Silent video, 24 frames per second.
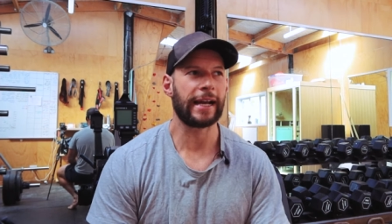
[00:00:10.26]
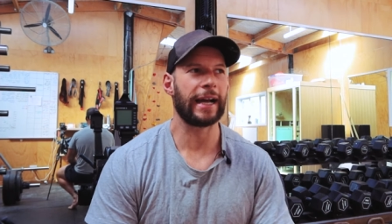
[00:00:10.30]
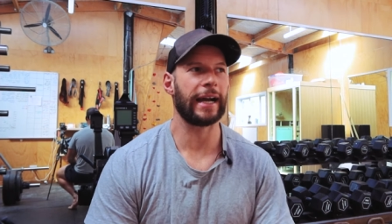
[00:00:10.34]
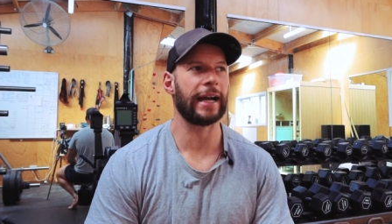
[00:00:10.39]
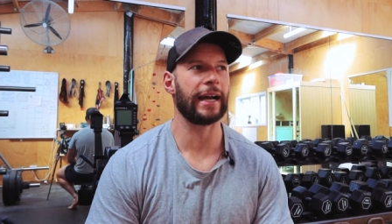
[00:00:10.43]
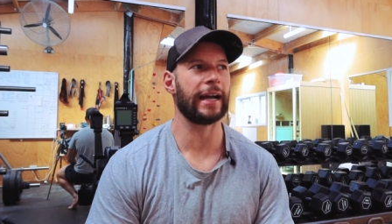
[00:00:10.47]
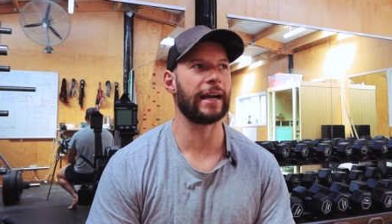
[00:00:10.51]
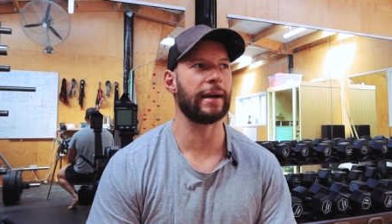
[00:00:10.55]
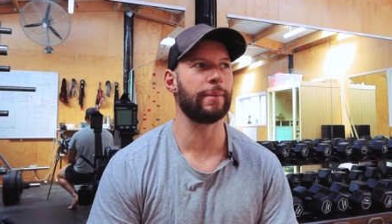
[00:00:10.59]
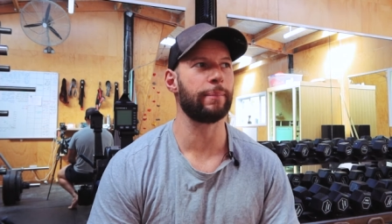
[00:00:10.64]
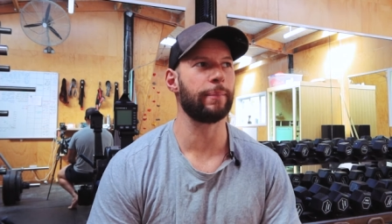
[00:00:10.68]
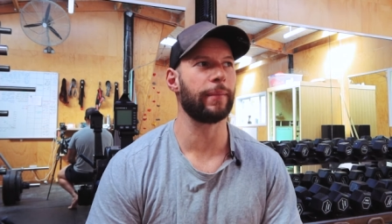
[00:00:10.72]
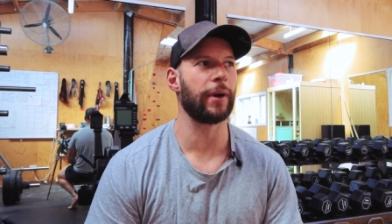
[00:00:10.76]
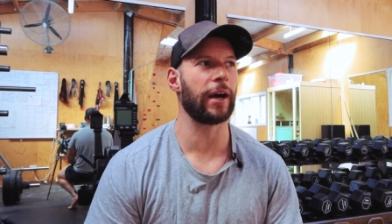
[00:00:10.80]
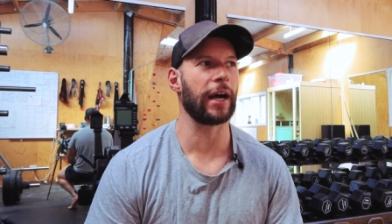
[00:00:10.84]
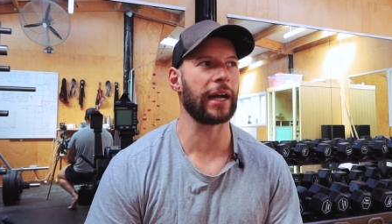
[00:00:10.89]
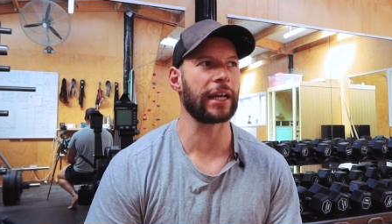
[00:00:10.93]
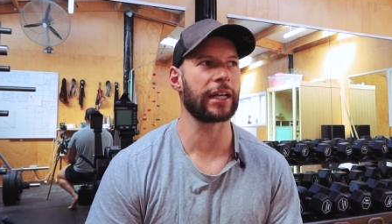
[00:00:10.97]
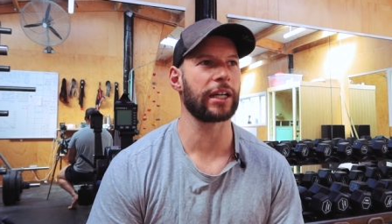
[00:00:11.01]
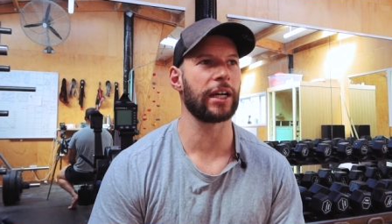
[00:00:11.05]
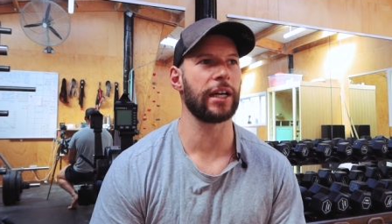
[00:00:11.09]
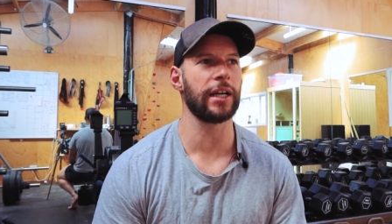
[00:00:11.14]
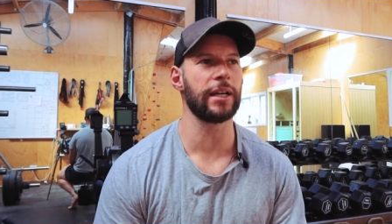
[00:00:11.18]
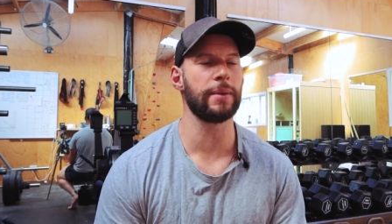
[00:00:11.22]
Um, I
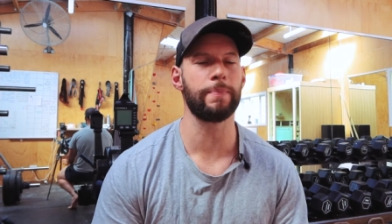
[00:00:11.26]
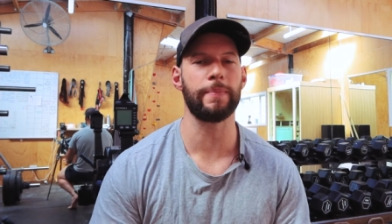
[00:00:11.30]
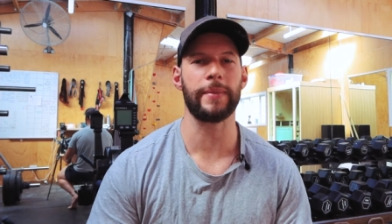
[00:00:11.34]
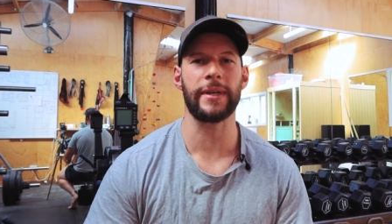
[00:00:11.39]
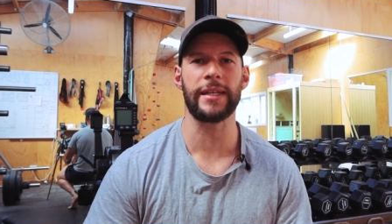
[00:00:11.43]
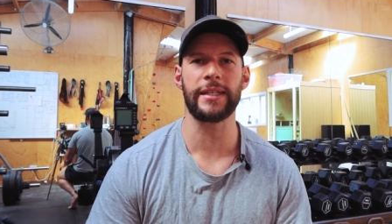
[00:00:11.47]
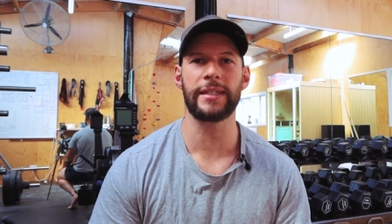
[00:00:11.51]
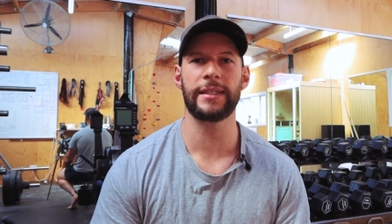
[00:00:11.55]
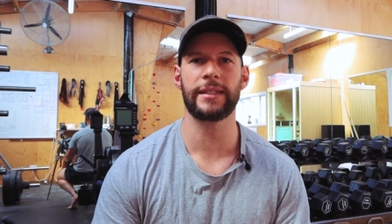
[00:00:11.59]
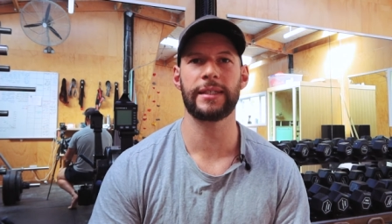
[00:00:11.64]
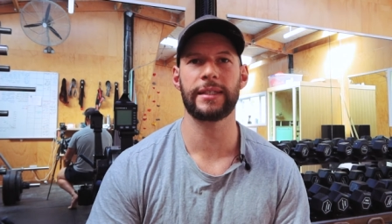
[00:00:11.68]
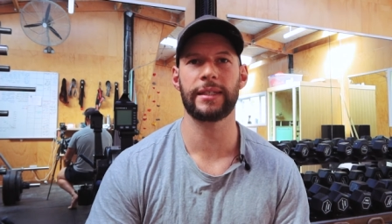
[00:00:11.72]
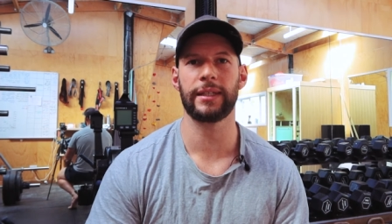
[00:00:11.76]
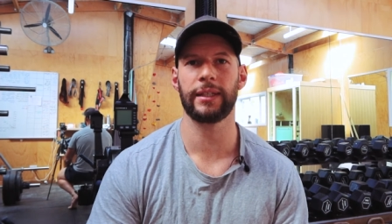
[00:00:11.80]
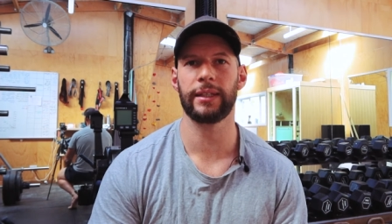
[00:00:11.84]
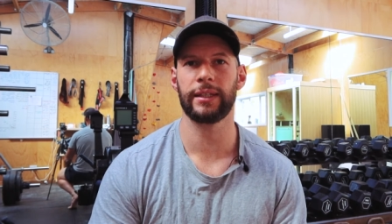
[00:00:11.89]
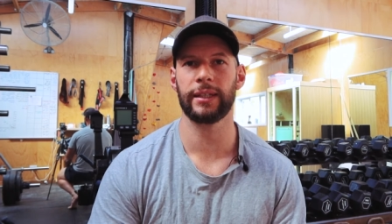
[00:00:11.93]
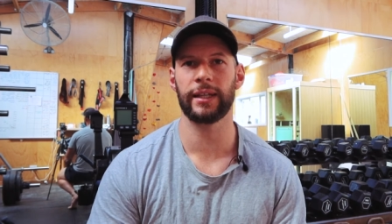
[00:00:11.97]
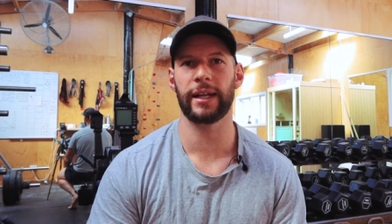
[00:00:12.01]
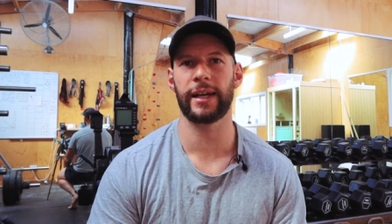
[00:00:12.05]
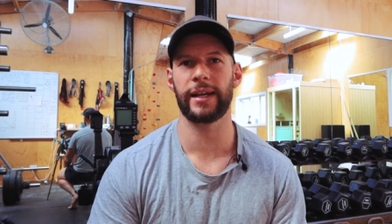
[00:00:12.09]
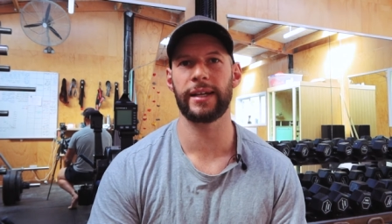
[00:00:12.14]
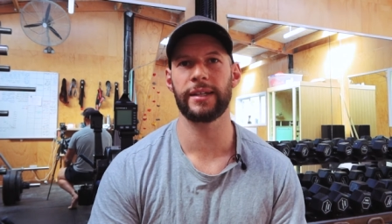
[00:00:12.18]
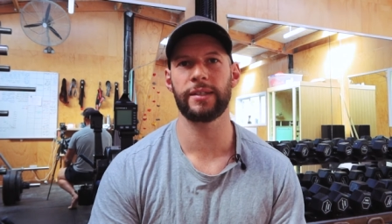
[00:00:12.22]
kind of missed
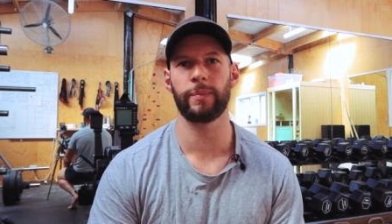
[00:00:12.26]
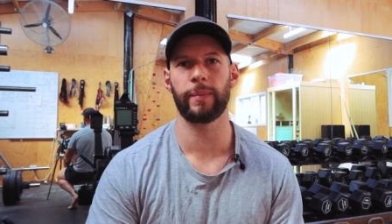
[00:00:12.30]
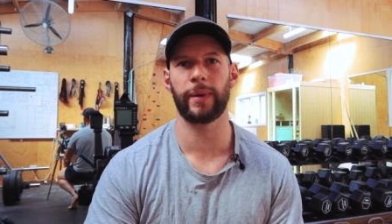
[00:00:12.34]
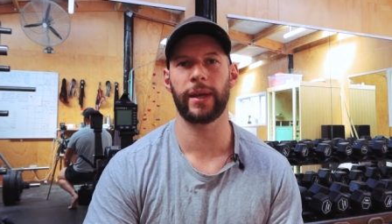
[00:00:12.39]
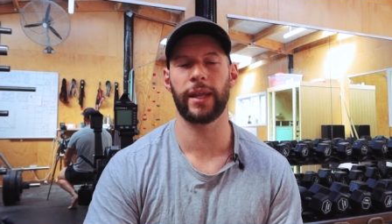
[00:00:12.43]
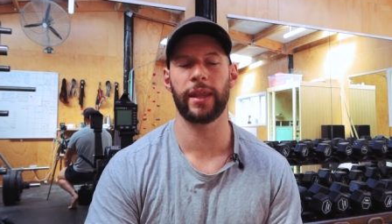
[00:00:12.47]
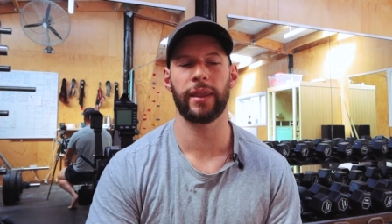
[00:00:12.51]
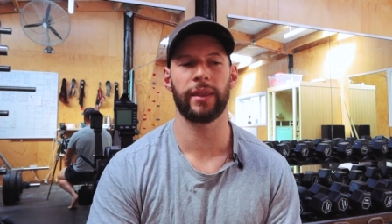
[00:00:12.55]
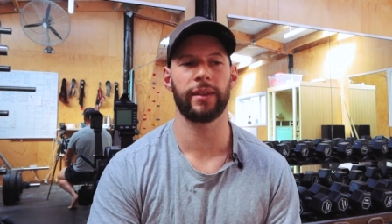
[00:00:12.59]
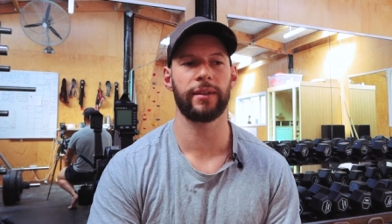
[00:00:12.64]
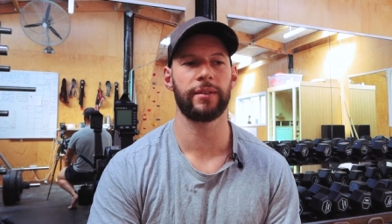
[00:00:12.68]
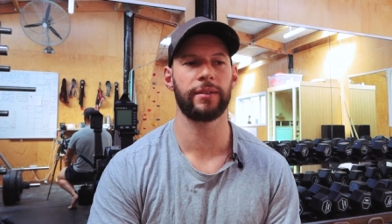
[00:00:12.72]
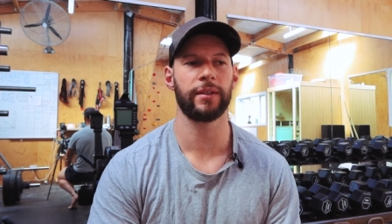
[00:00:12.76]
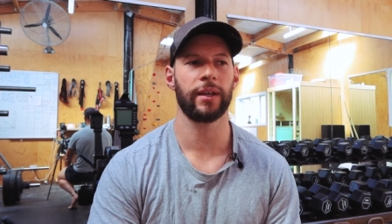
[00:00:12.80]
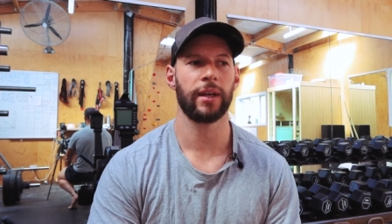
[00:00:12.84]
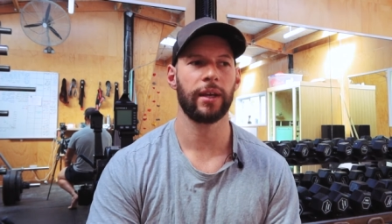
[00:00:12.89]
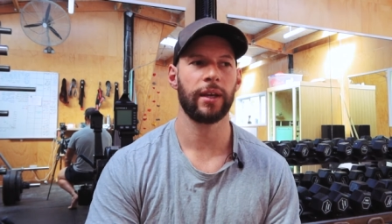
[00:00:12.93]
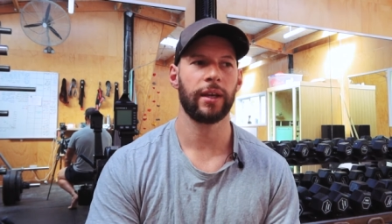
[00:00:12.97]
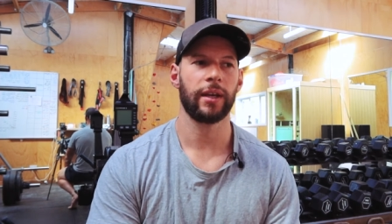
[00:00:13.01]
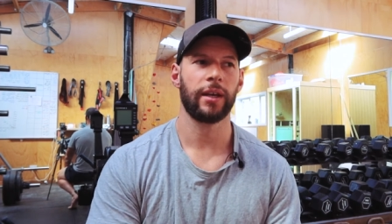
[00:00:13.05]
last month's